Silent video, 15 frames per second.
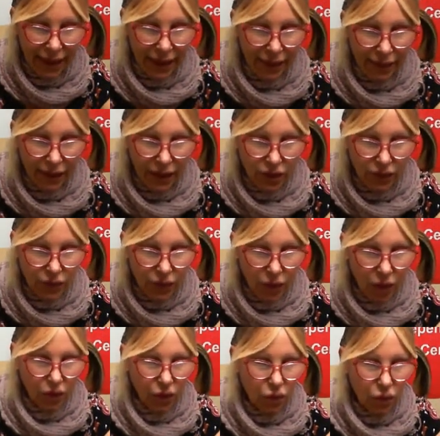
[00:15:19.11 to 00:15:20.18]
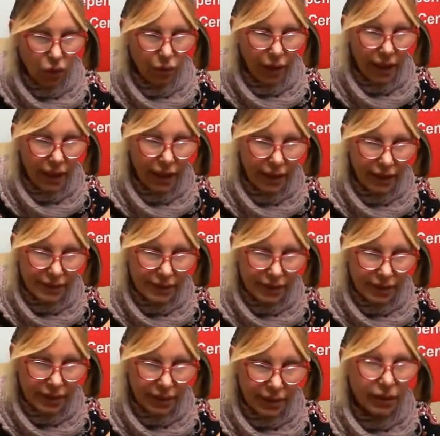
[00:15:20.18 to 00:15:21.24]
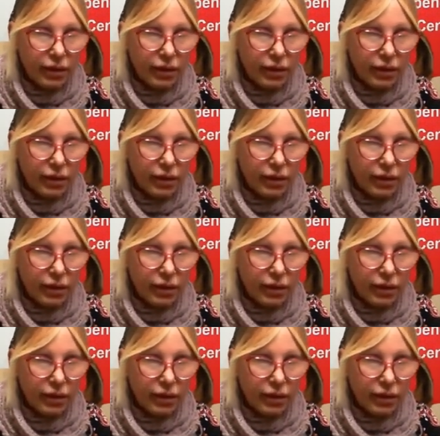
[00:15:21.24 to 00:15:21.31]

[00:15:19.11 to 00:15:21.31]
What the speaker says: and then you've got your past